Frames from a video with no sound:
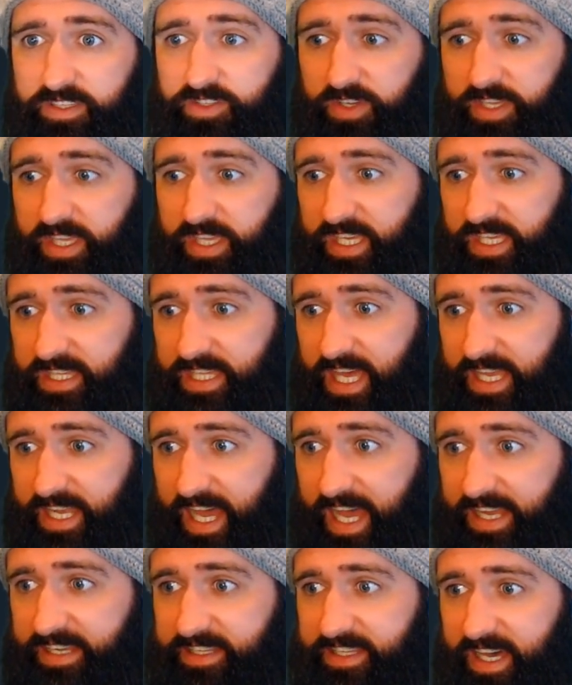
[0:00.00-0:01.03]
you can then
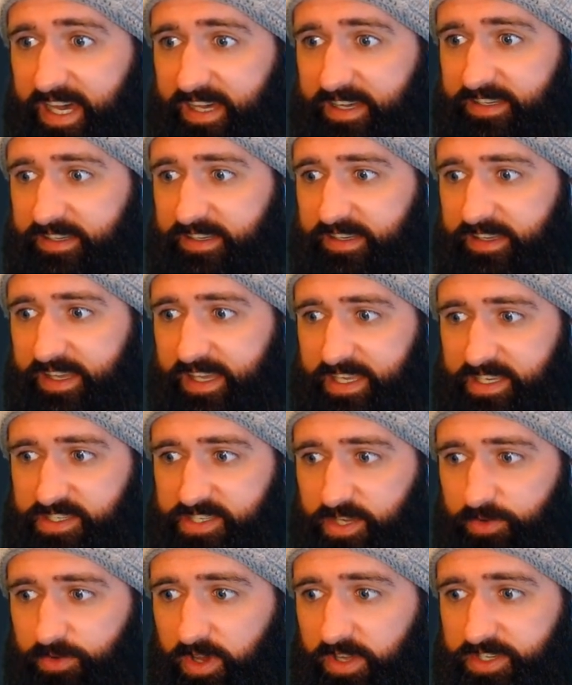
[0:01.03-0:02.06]
add that into
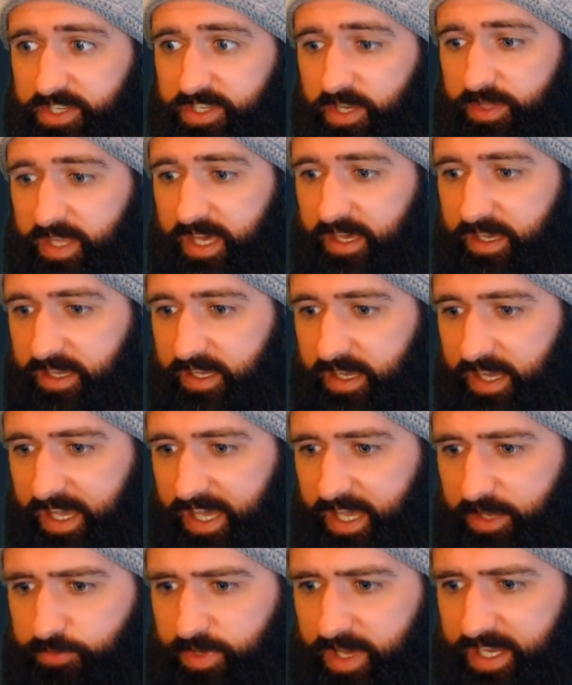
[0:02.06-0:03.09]
your audio there.
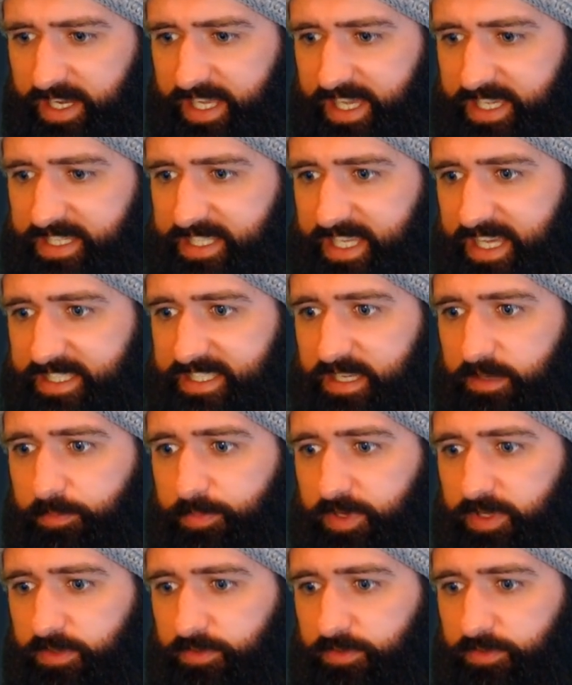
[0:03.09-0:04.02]
It really is that simple.